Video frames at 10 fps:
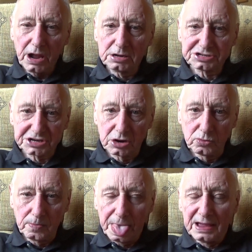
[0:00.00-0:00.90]

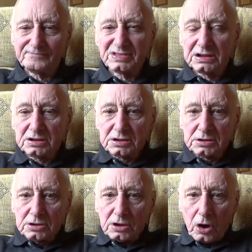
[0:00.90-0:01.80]
So,
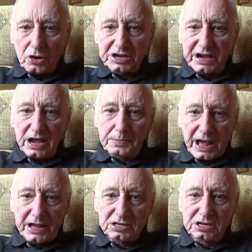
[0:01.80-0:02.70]
on your gable
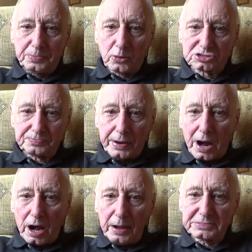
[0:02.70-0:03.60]
end, you put some
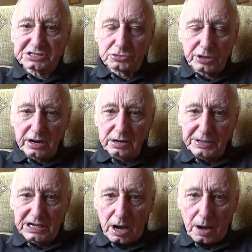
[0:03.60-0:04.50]
pipes surrounded by
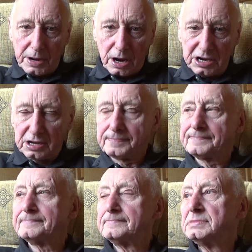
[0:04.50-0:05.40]
carbide.
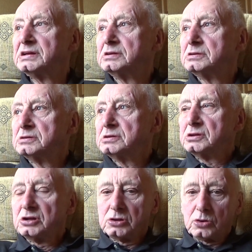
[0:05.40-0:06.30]

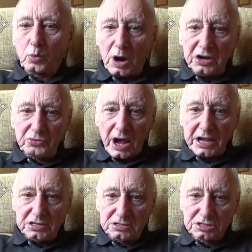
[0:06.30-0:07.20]
When it
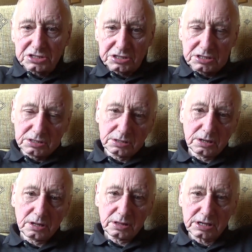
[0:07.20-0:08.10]
rains,
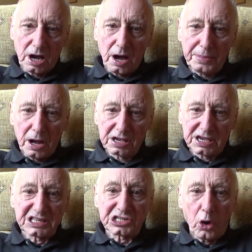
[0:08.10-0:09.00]
the carbide
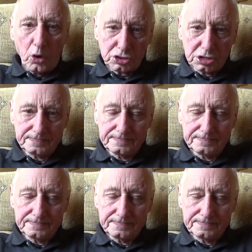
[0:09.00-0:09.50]
gets hot